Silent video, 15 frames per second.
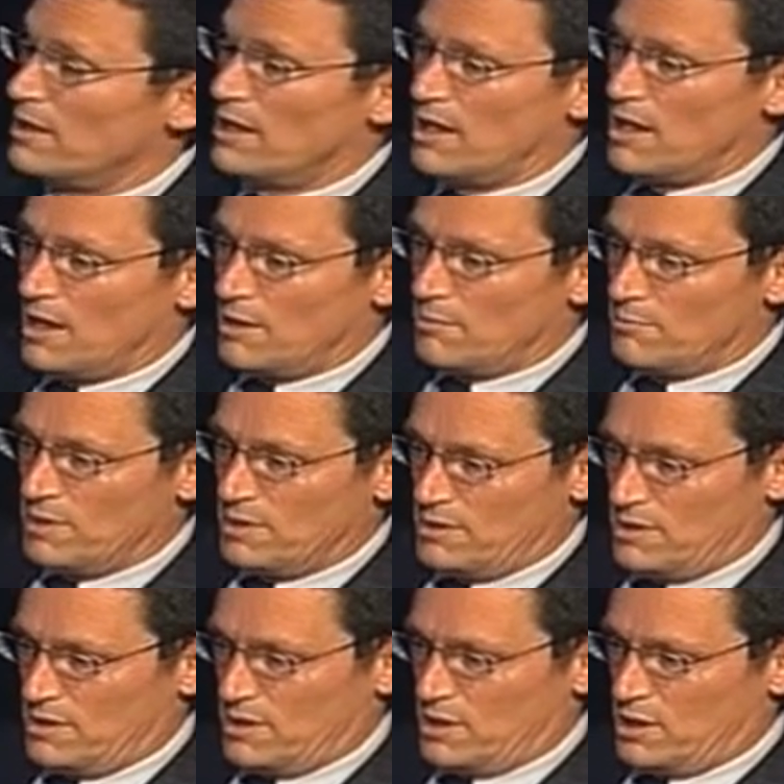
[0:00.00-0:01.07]

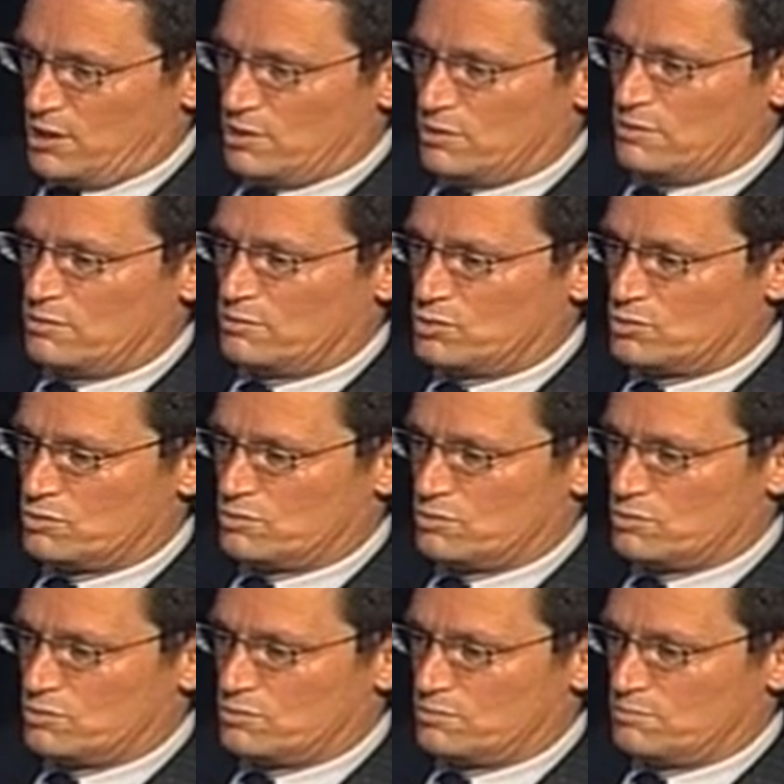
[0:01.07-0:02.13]
a
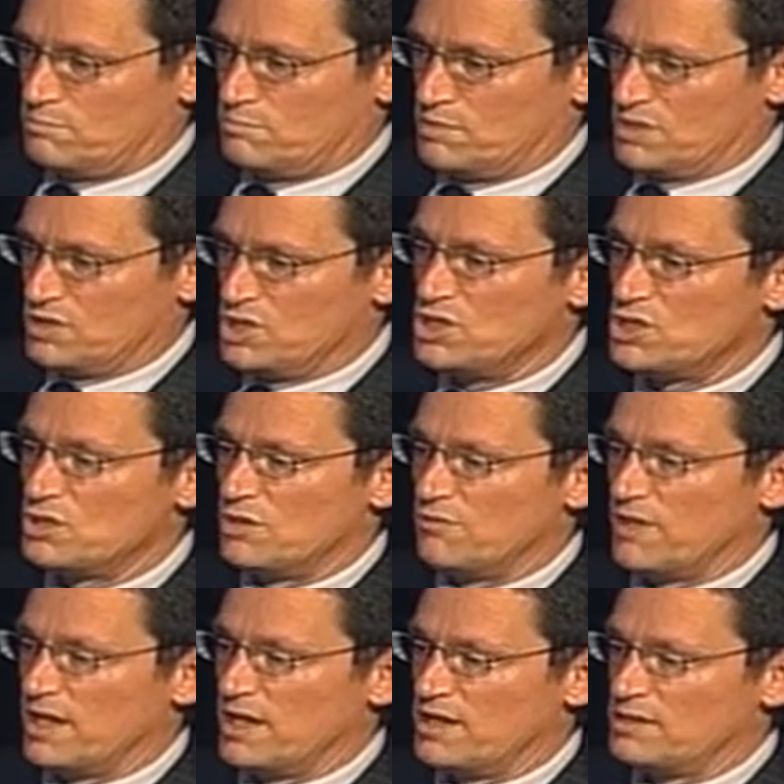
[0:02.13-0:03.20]
position
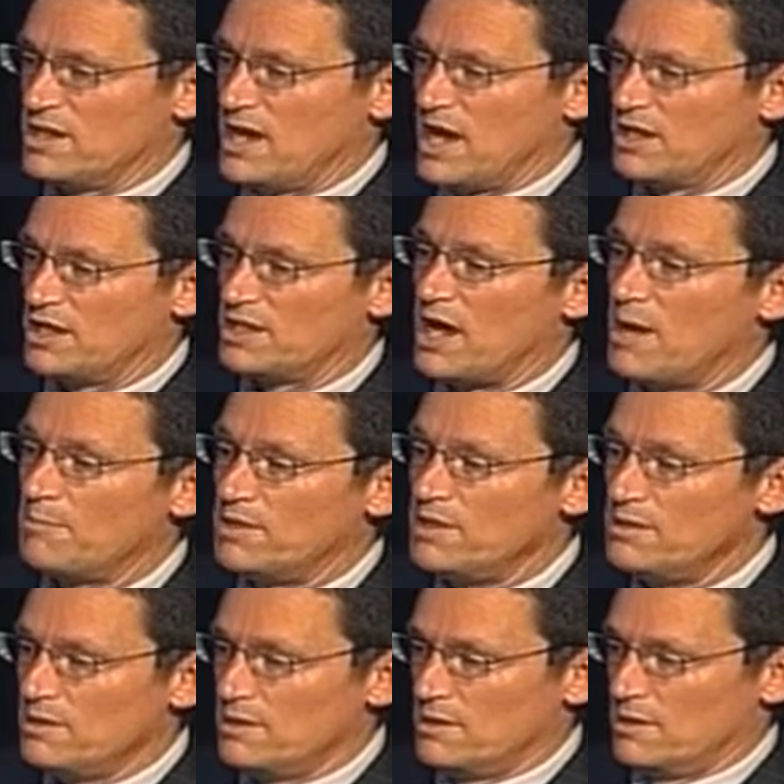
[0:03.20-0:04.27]
of a target
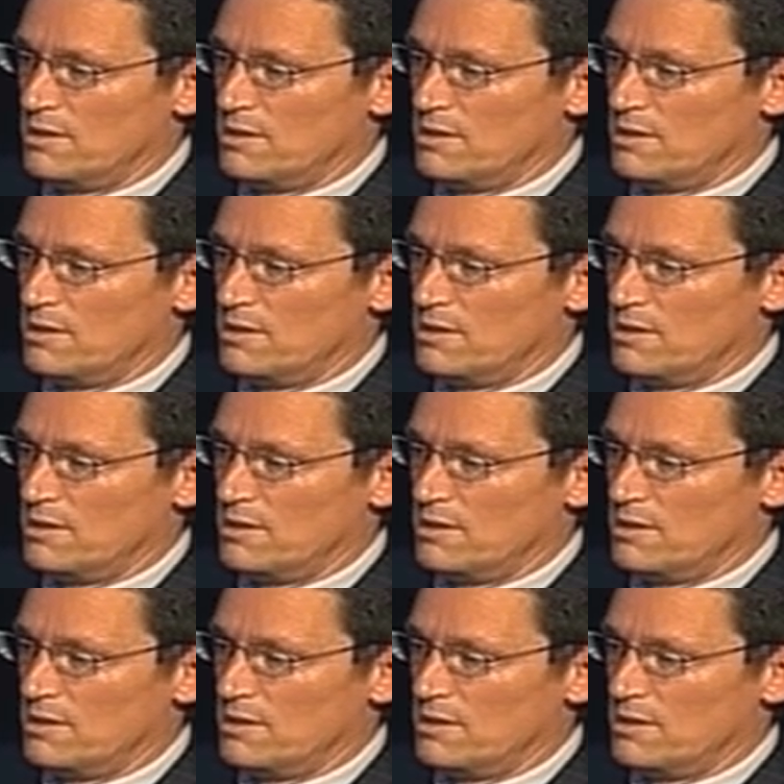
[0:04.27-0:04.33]
company